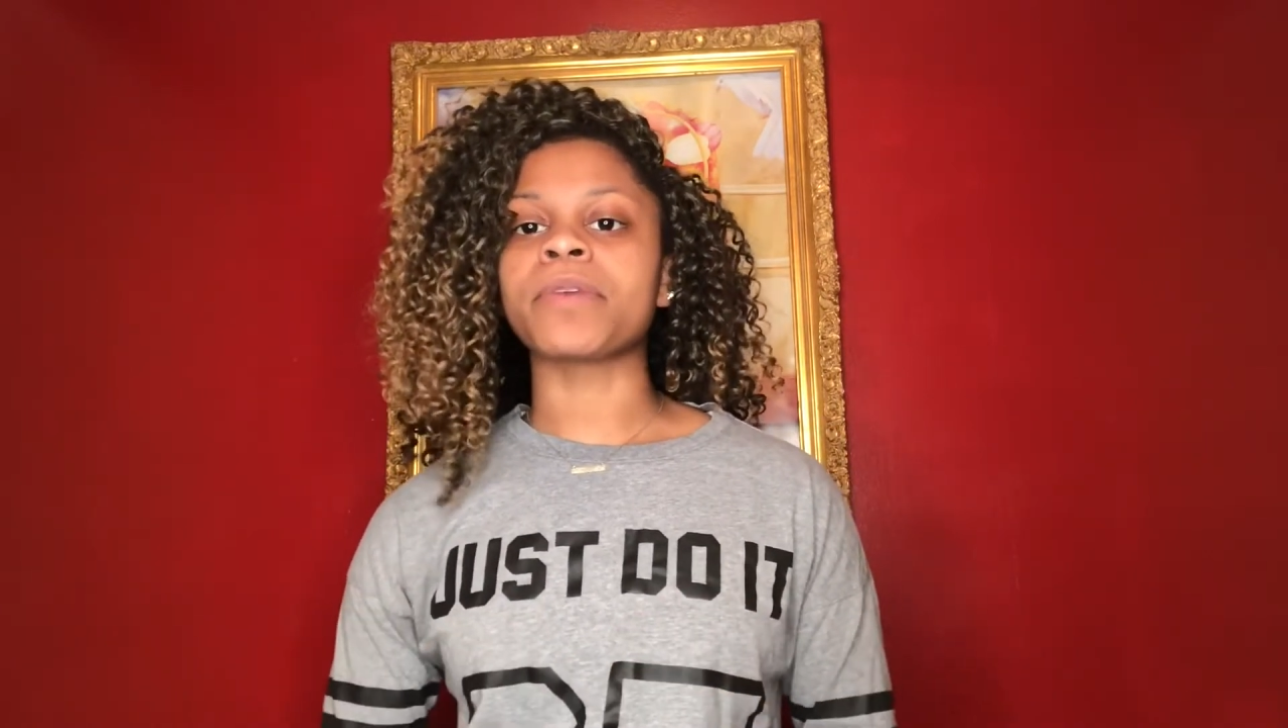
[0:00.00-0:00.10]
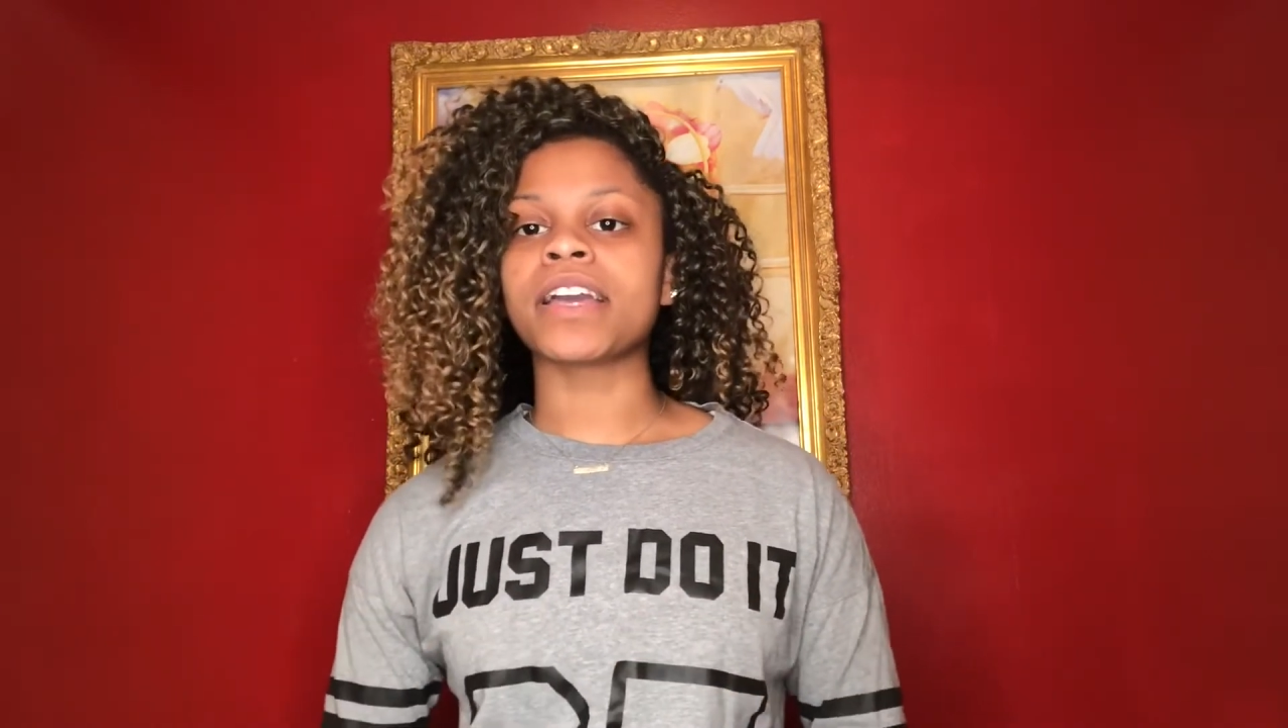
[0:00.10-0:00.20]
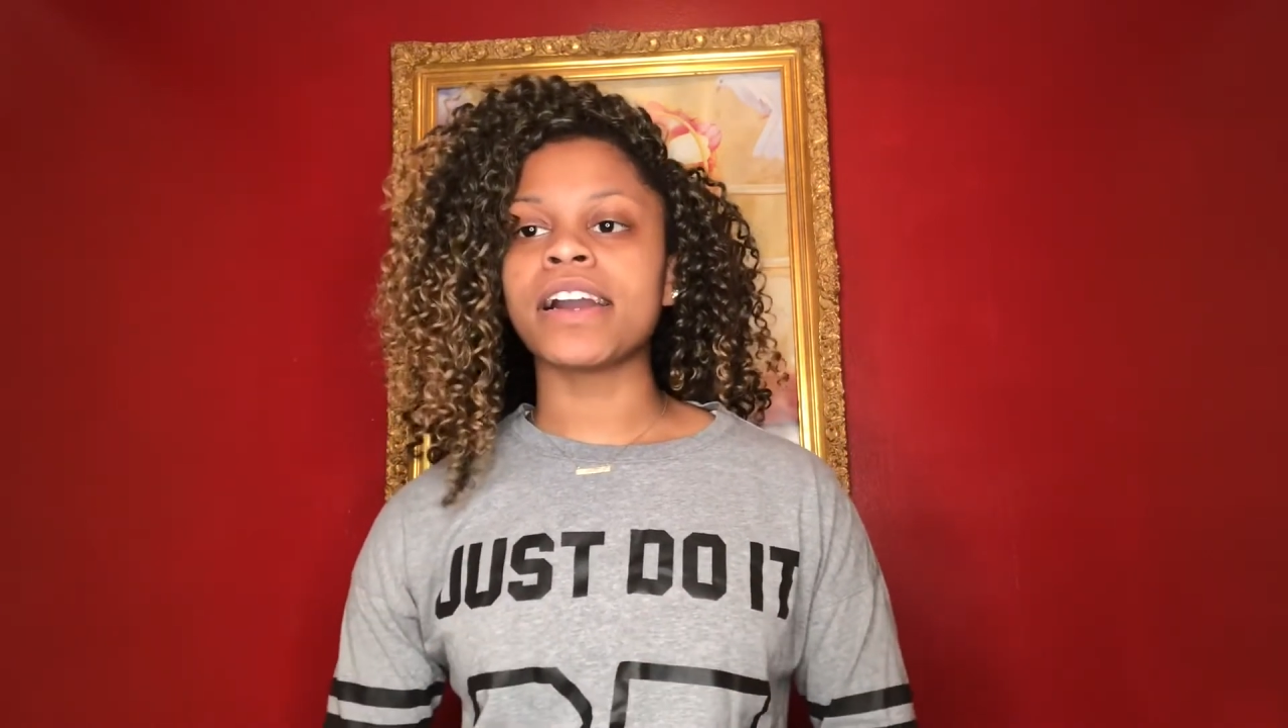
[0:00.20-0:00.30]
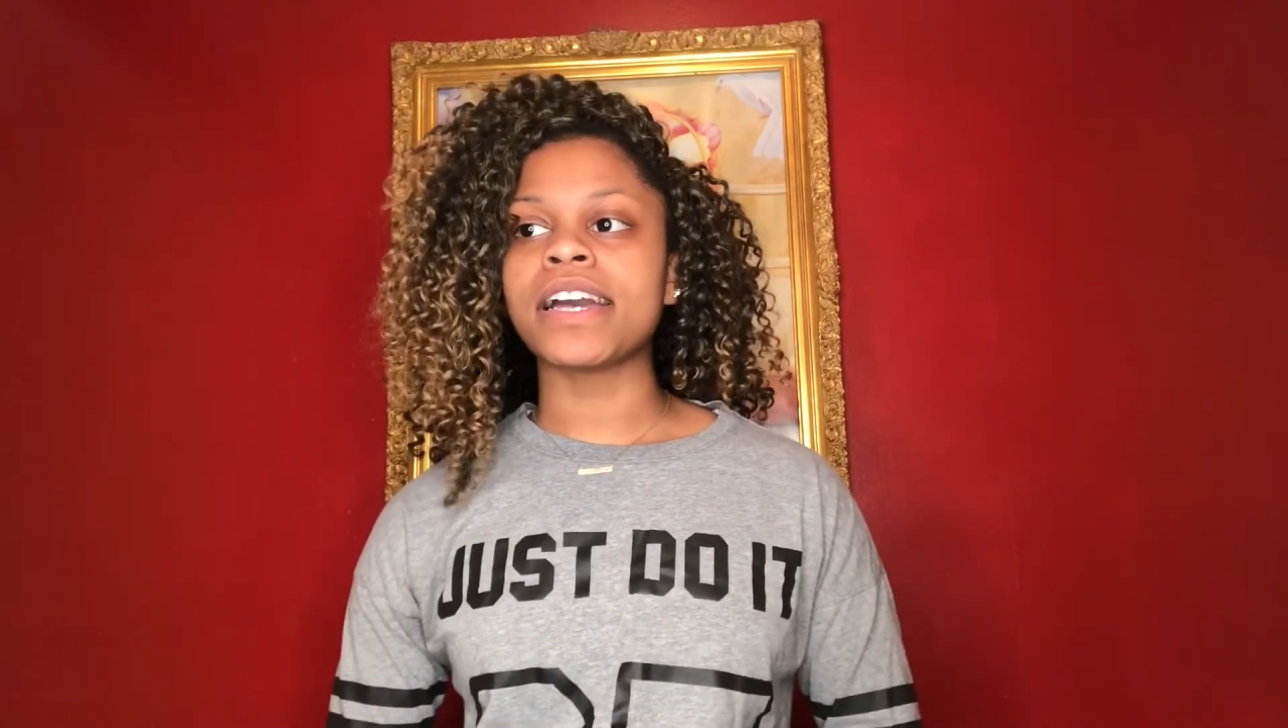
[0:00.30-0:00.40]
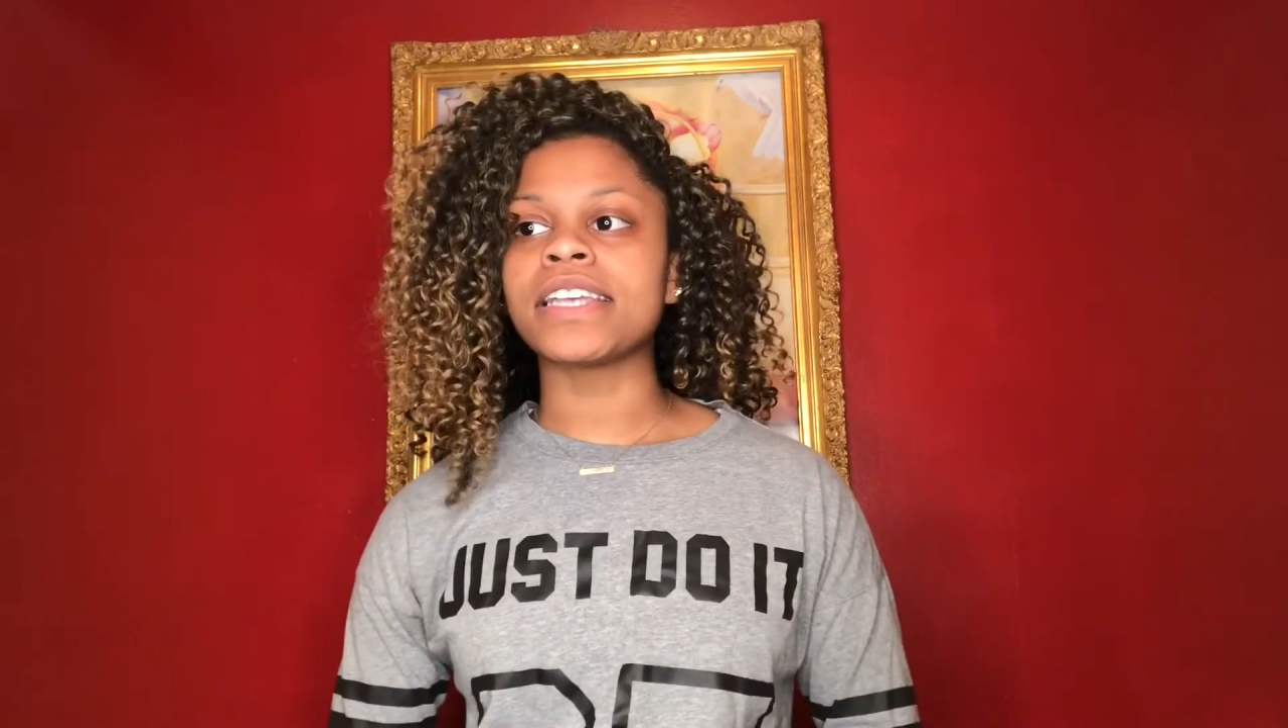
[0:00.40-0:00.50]

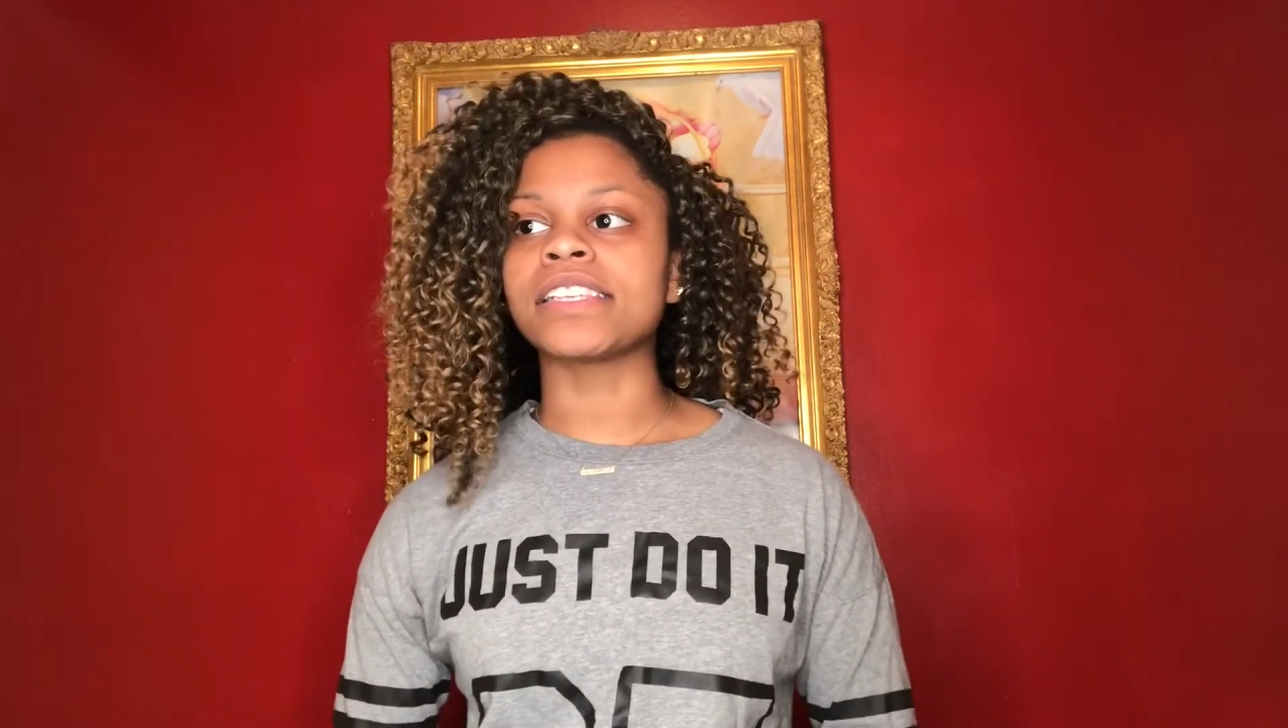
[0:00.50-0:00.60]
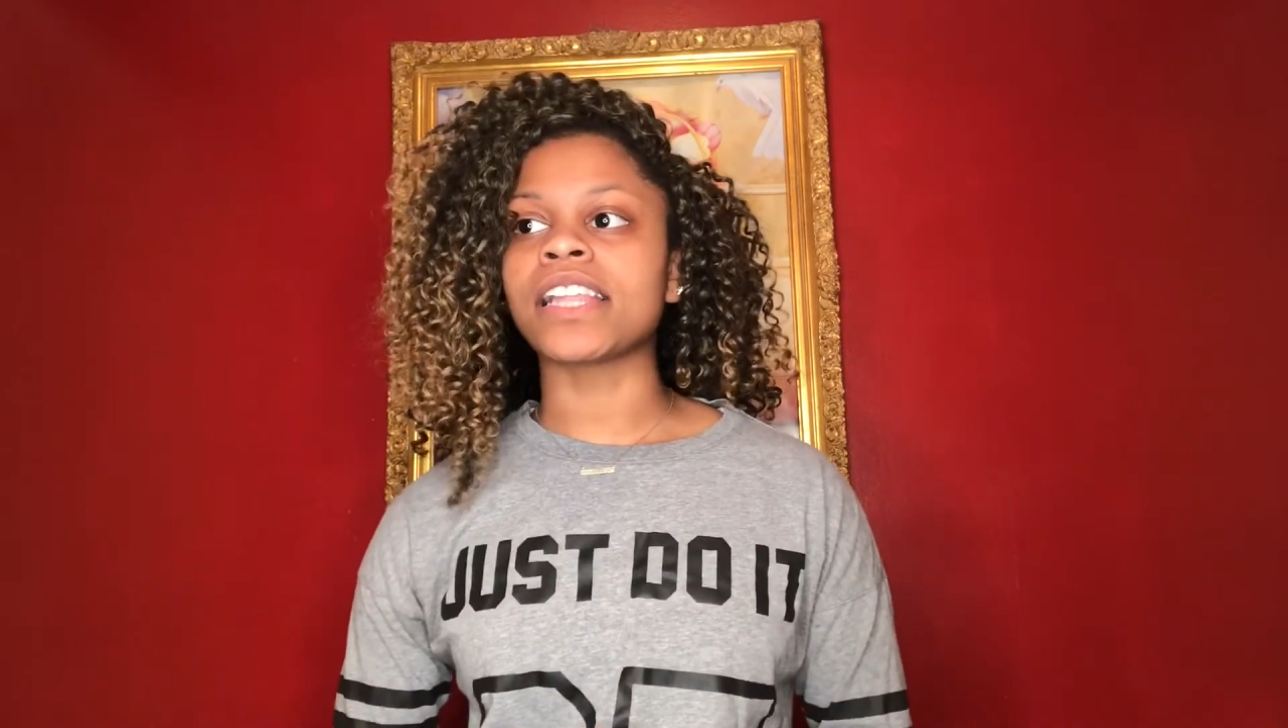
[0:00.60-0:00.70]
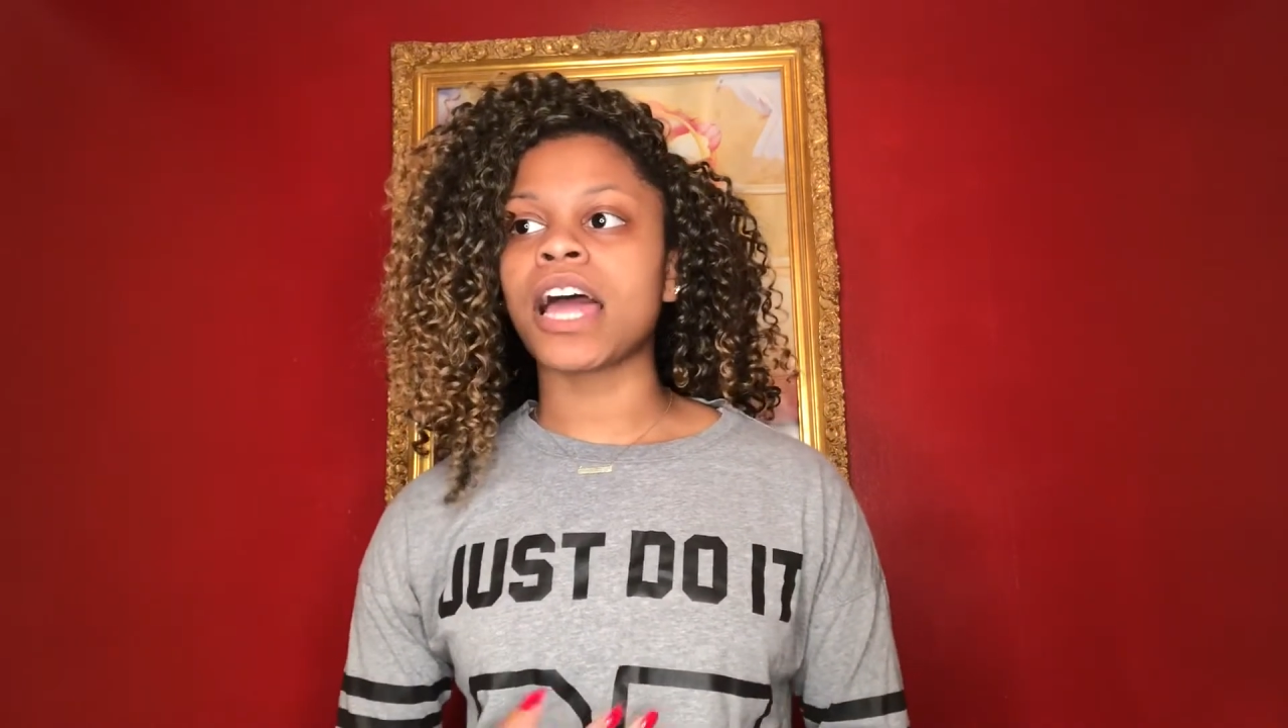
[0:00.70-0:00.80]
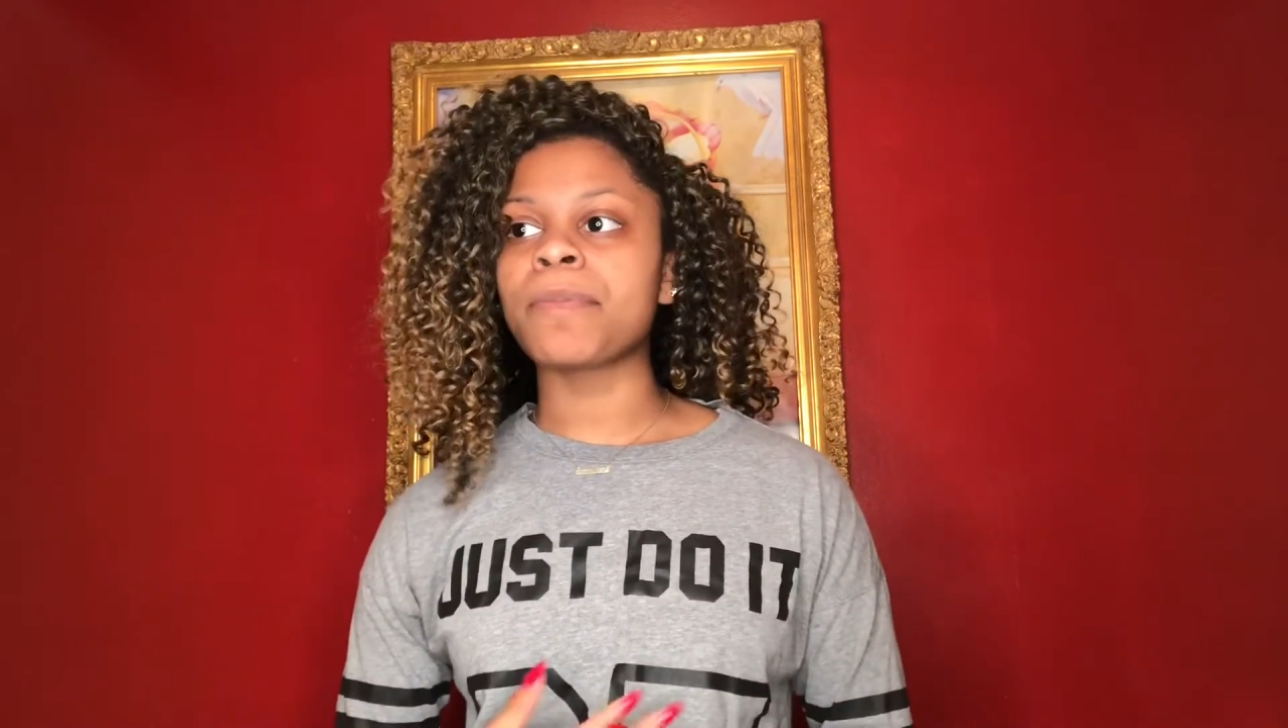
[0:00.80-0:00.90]
because a lot